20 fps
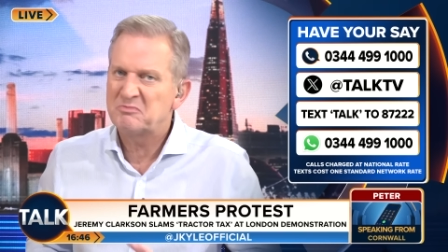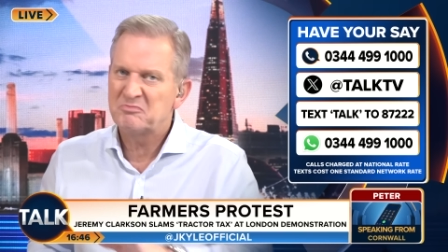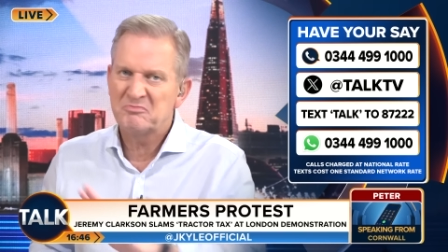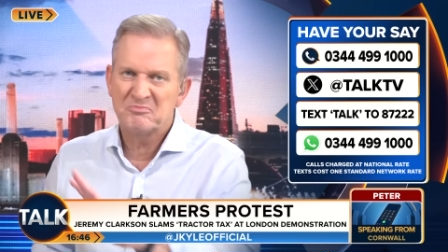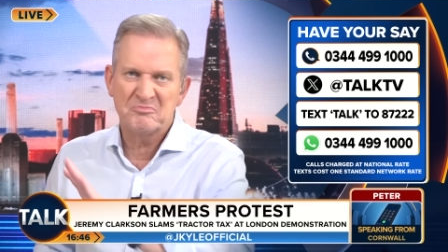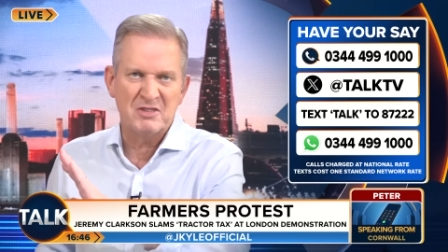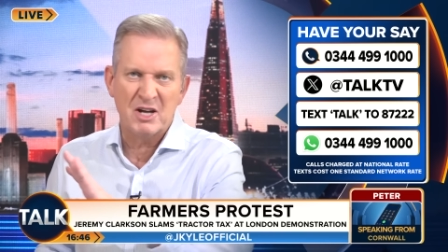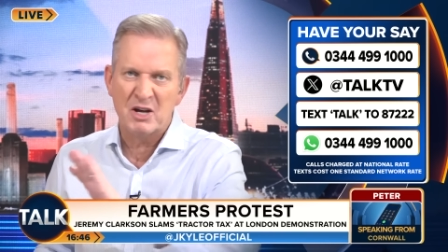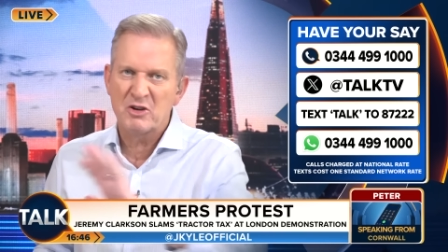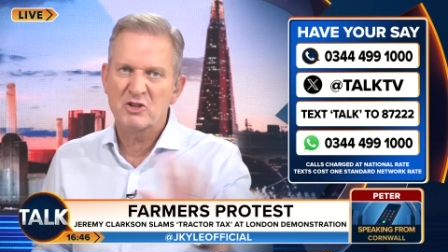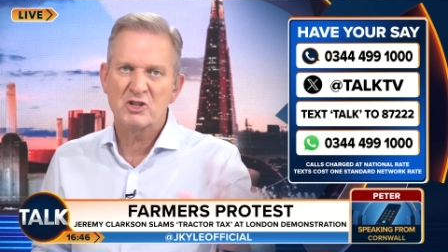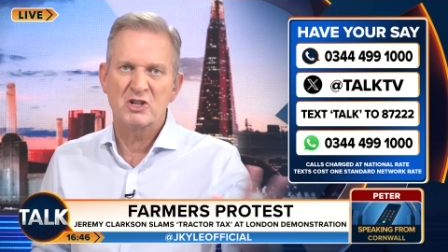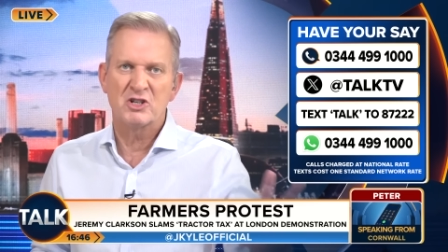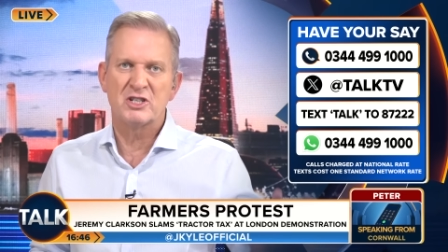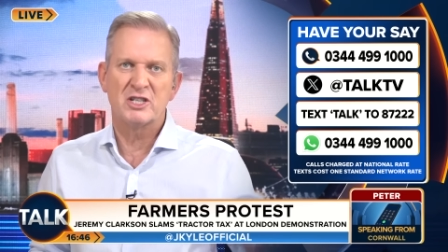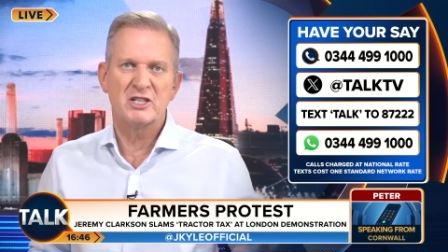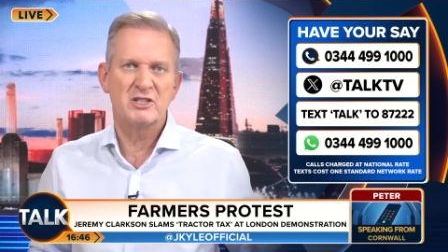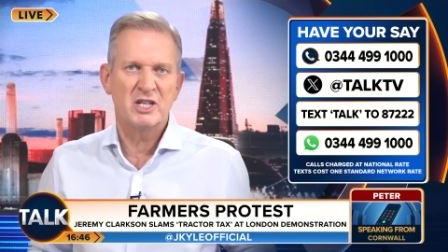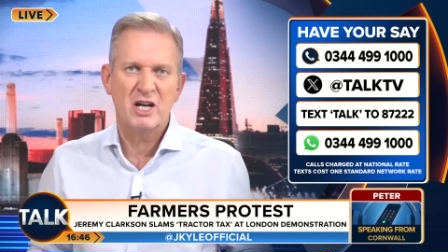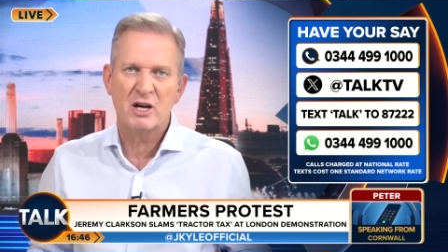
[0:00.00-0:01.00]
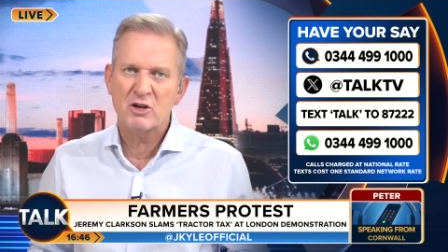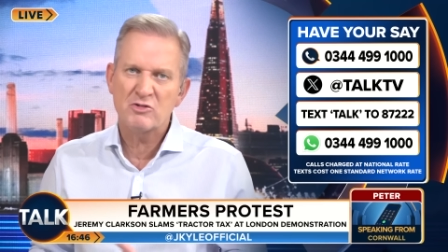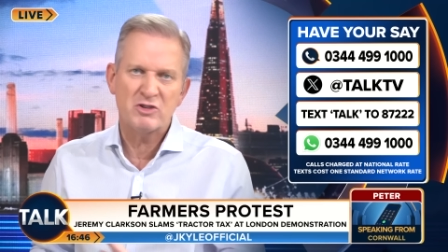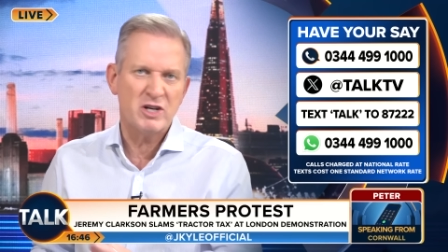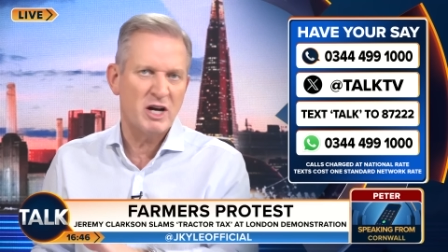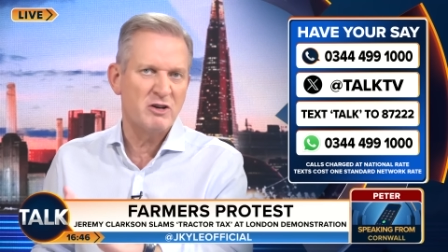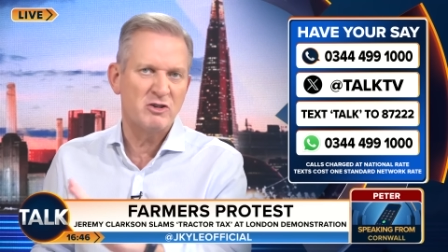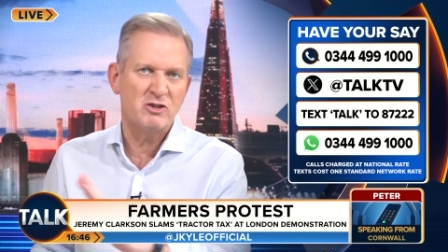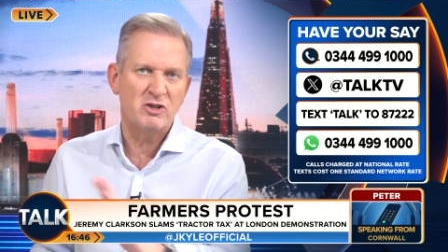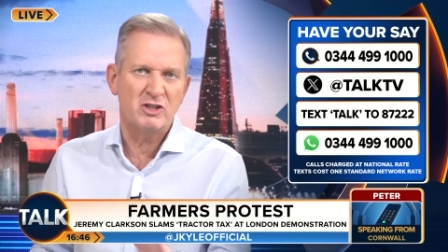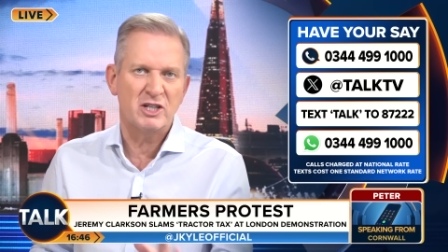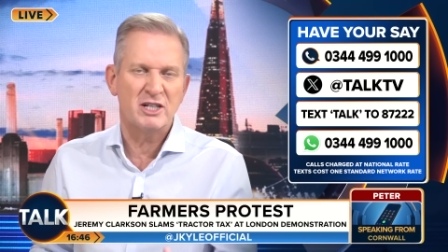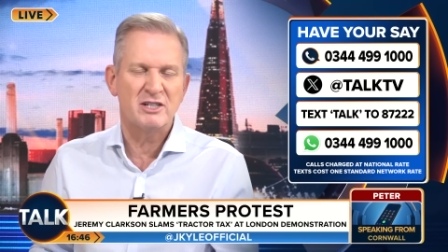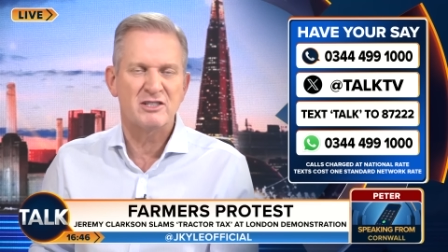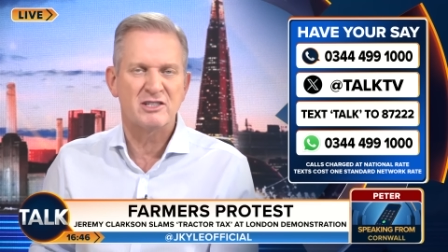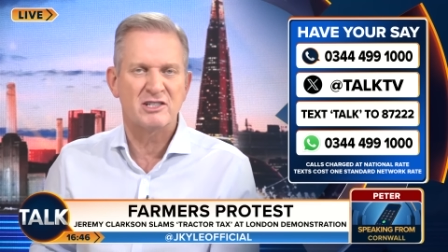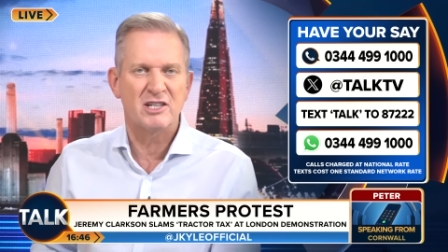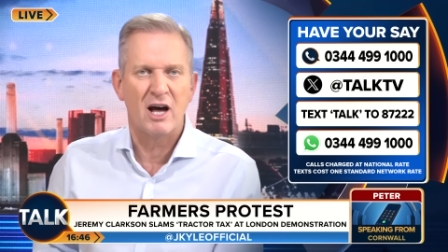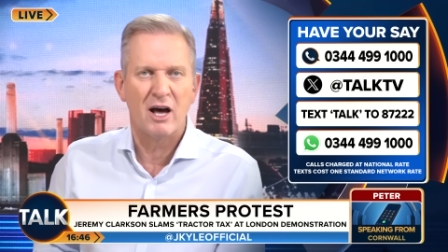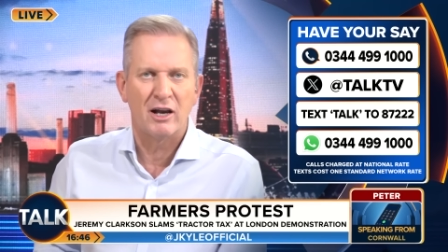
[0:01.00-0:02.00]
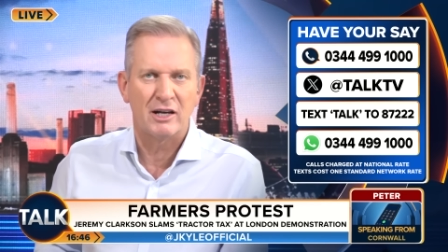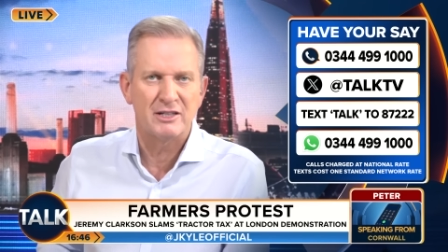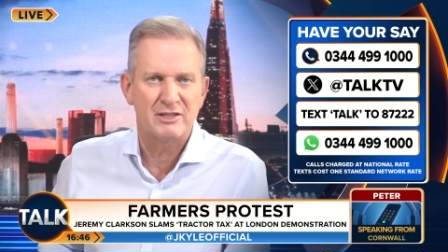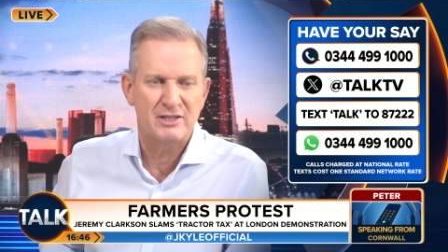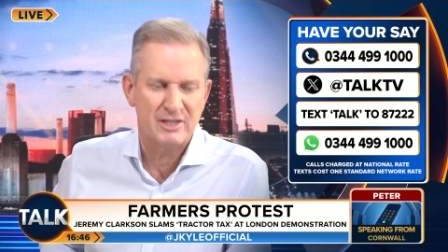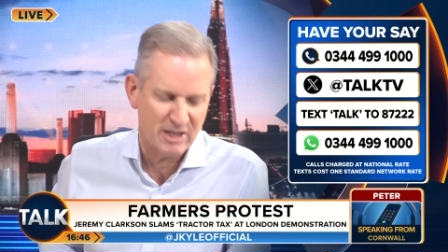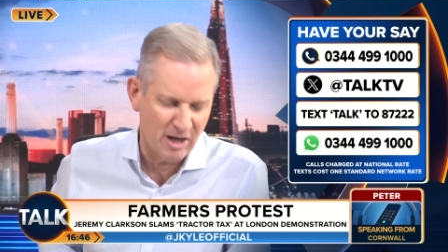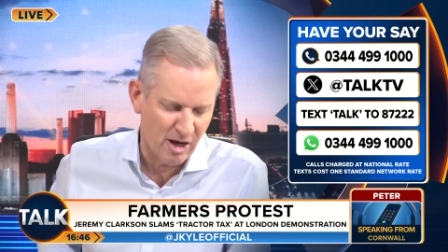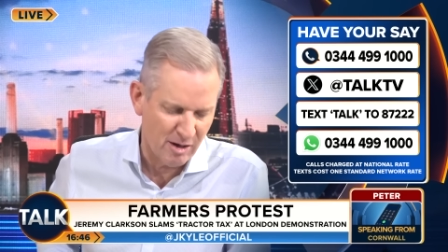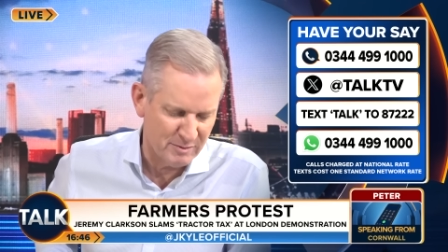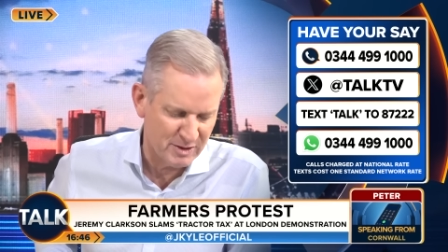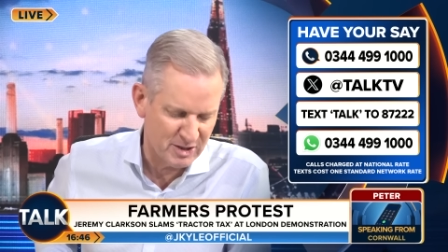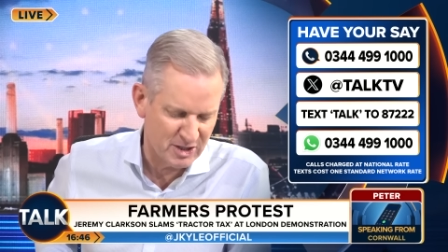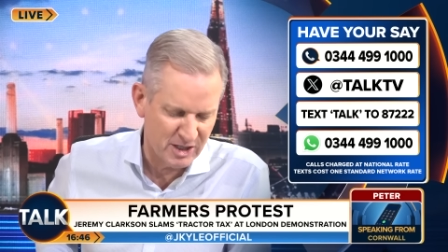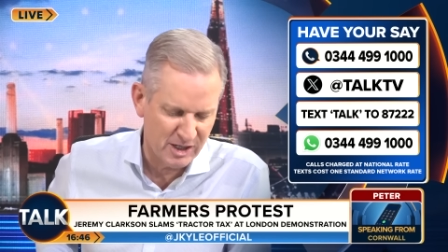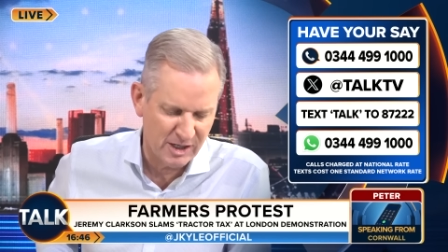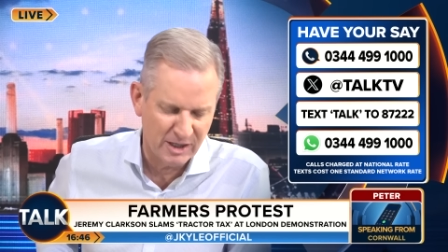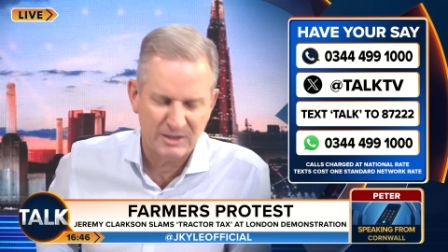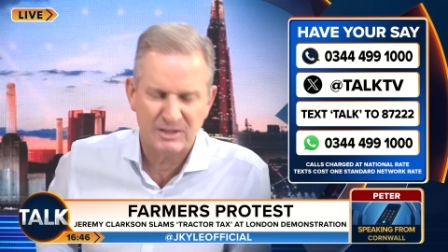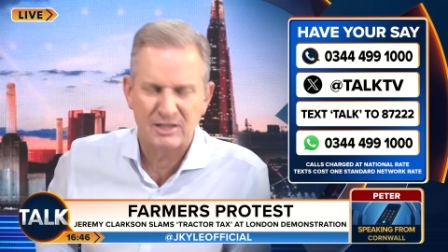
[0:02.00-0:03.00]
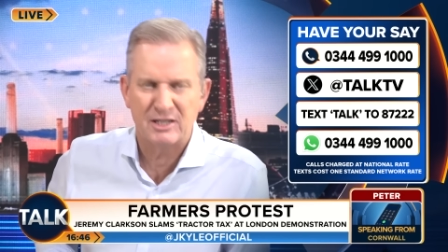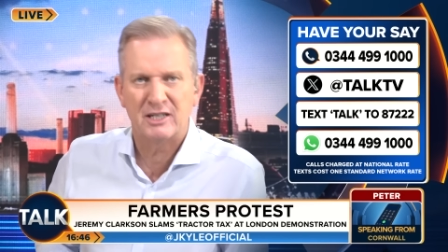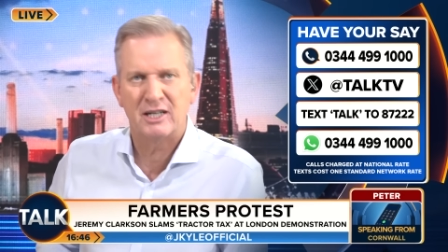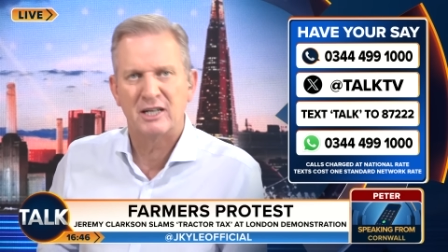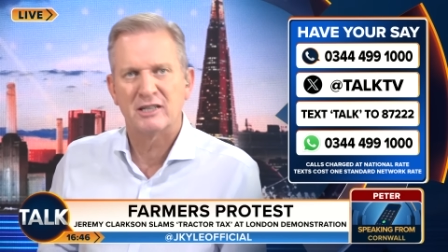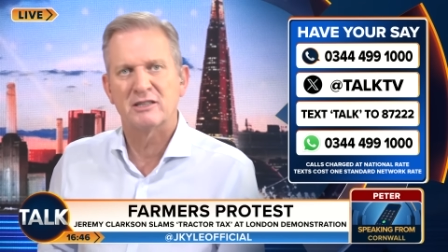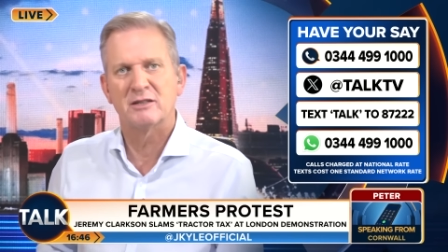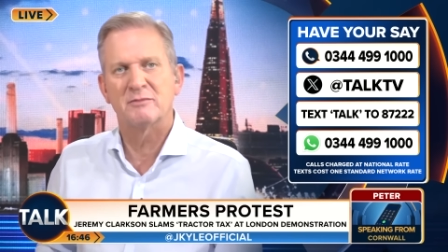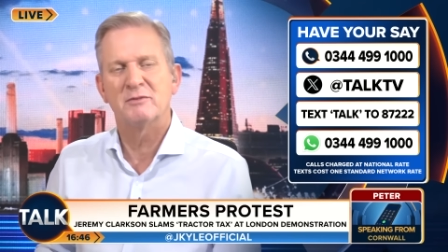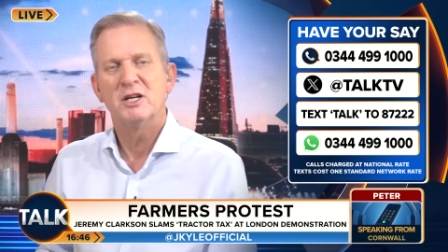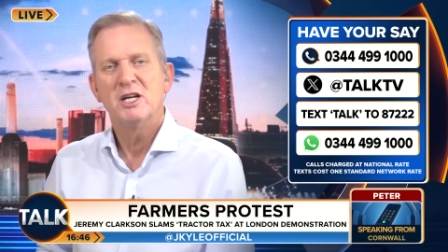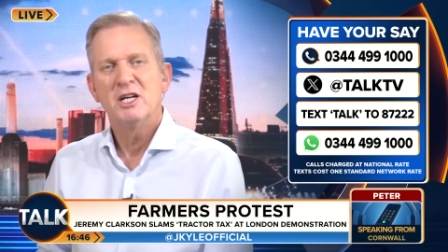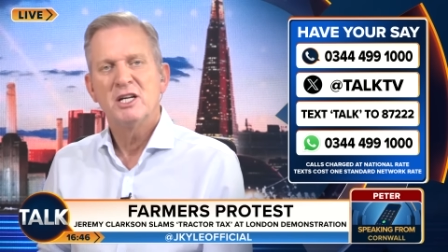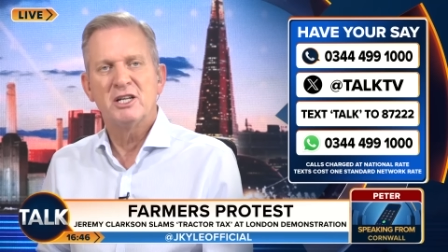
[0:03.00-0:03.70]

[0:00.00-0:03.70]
No good, no, no good in Stalin, Starmer's United Kingdom.